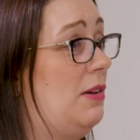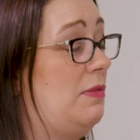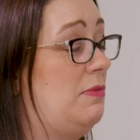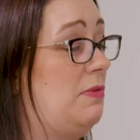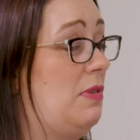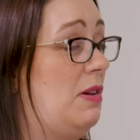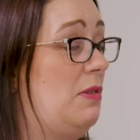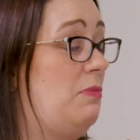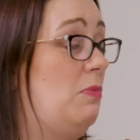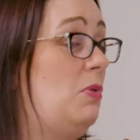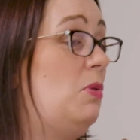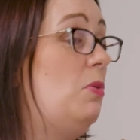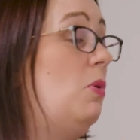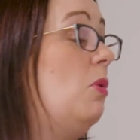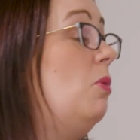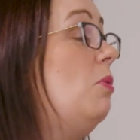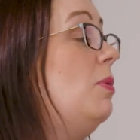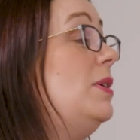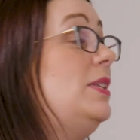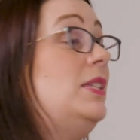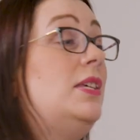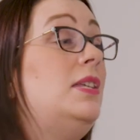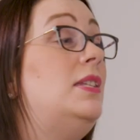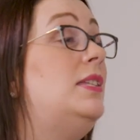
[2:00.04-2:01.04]
and will
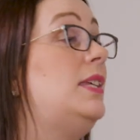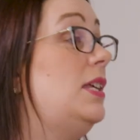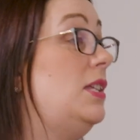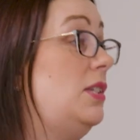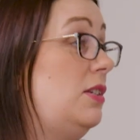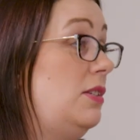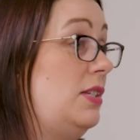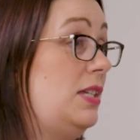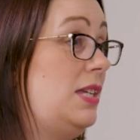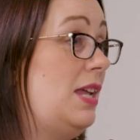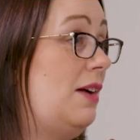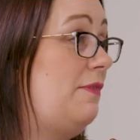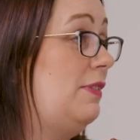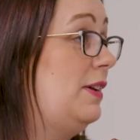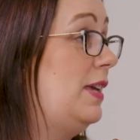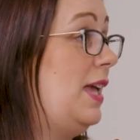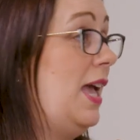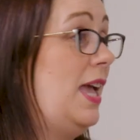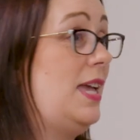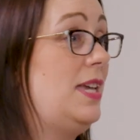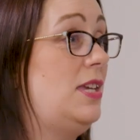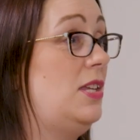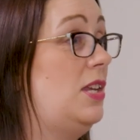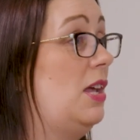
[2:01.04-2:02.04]
always continue to
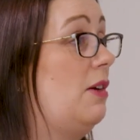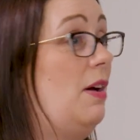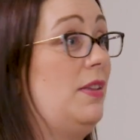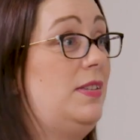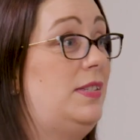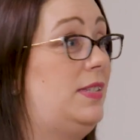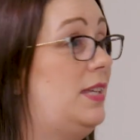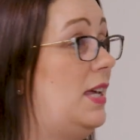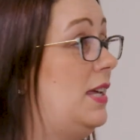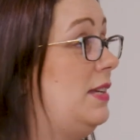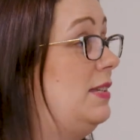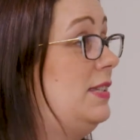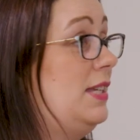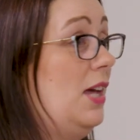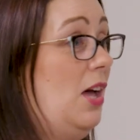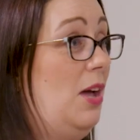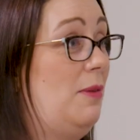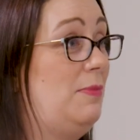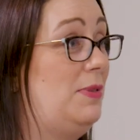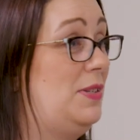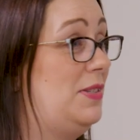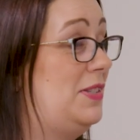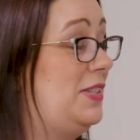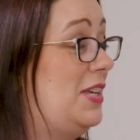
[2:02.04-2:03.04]
navigate, uncertain
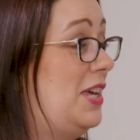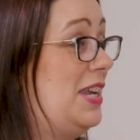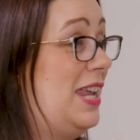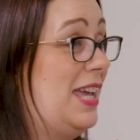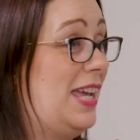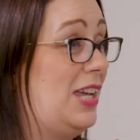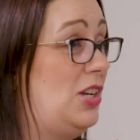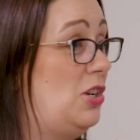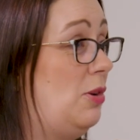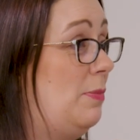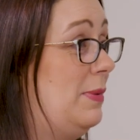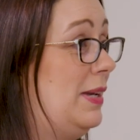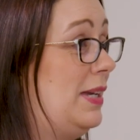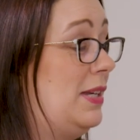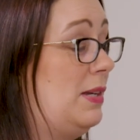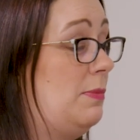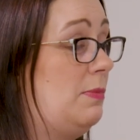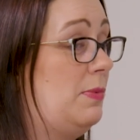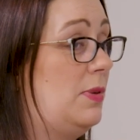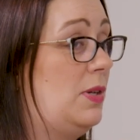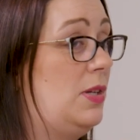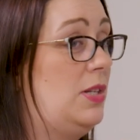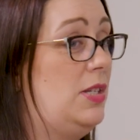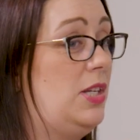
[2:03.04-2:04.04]
times, uncertain economic
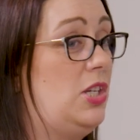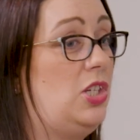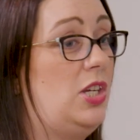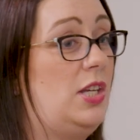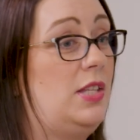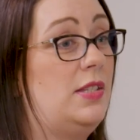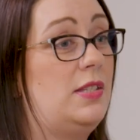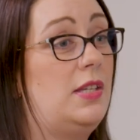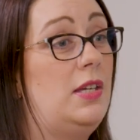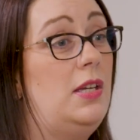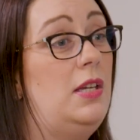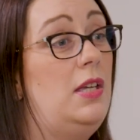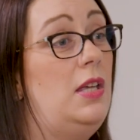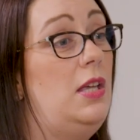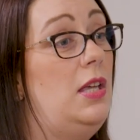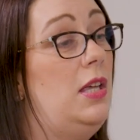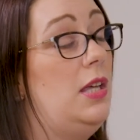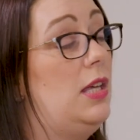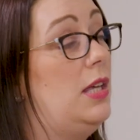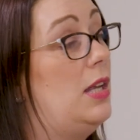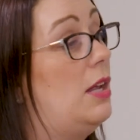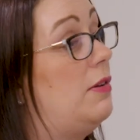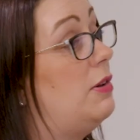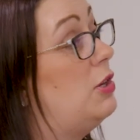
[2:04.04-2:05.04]
conditions,
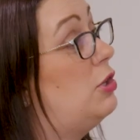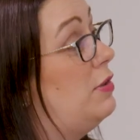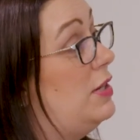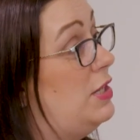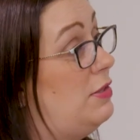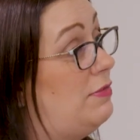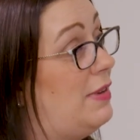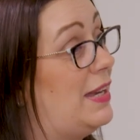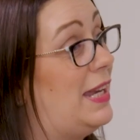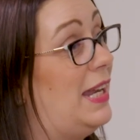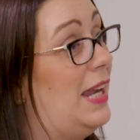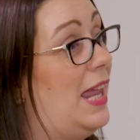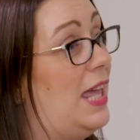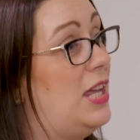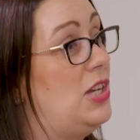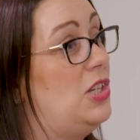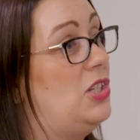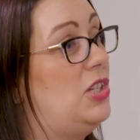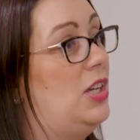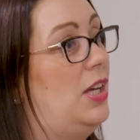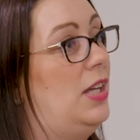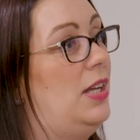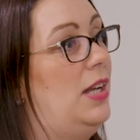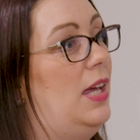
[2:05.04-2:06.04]
increased
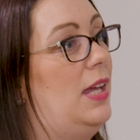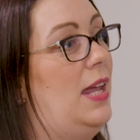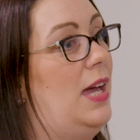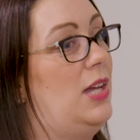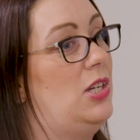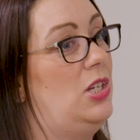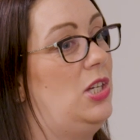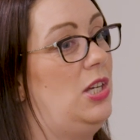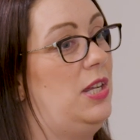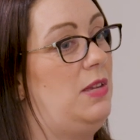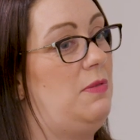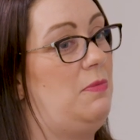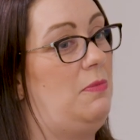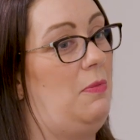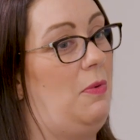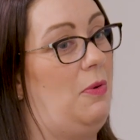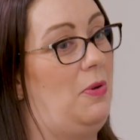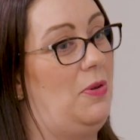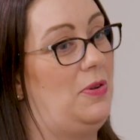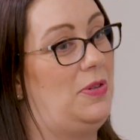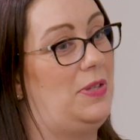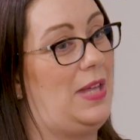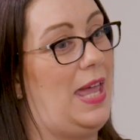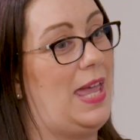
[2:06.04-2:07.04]
regulation. And actually
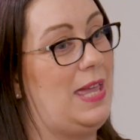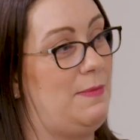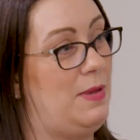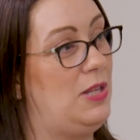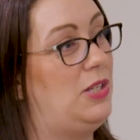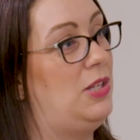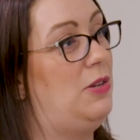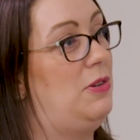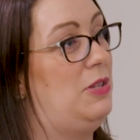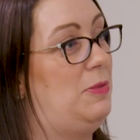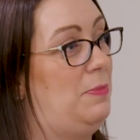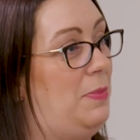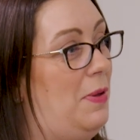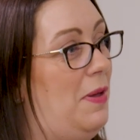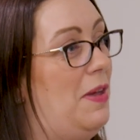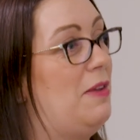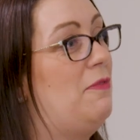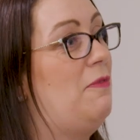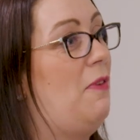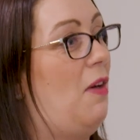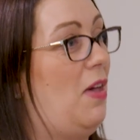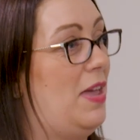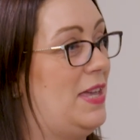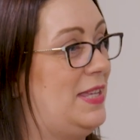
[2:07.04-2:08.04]
what AMI do is put
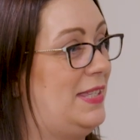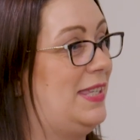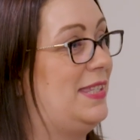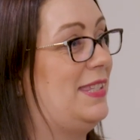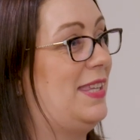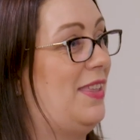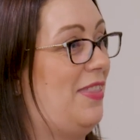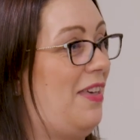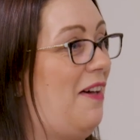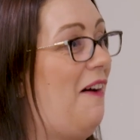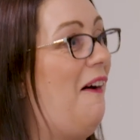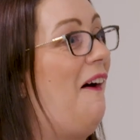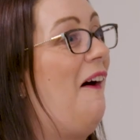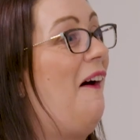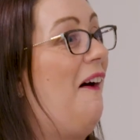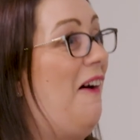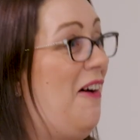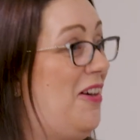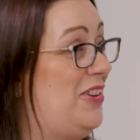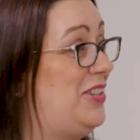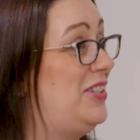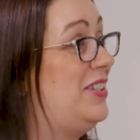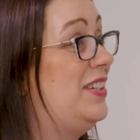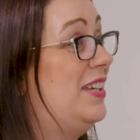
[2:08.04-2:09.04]
advisors at the
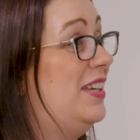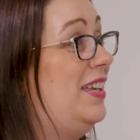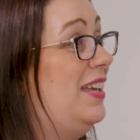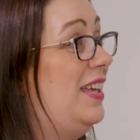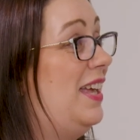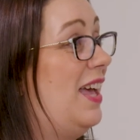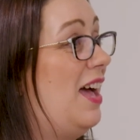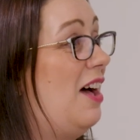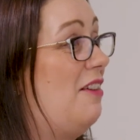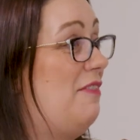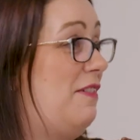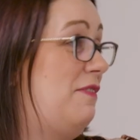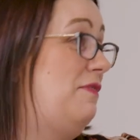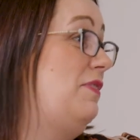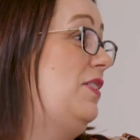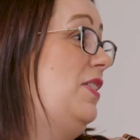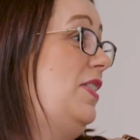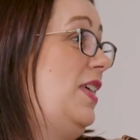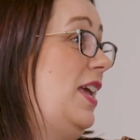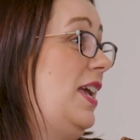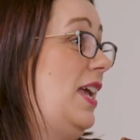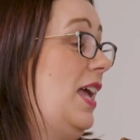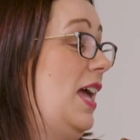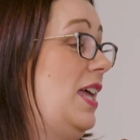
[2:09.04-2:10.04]
heart of
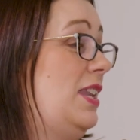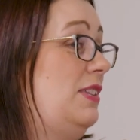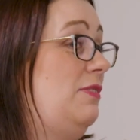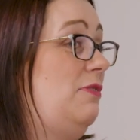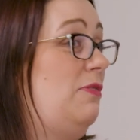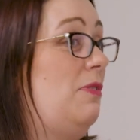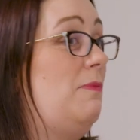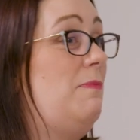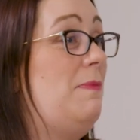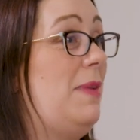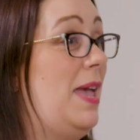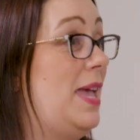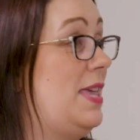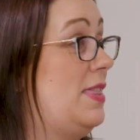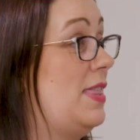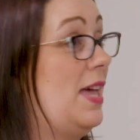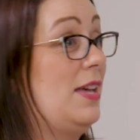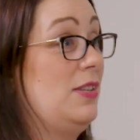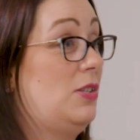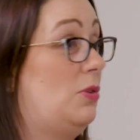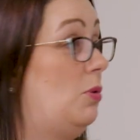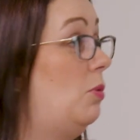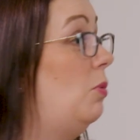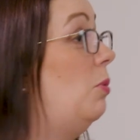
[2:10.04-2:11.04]
everything. And for me,
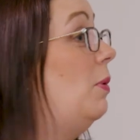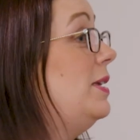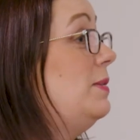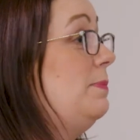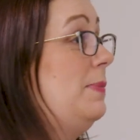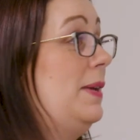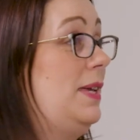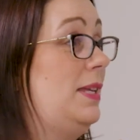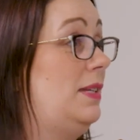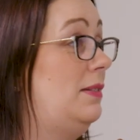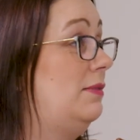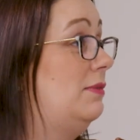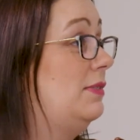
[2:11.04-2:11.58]
that's always been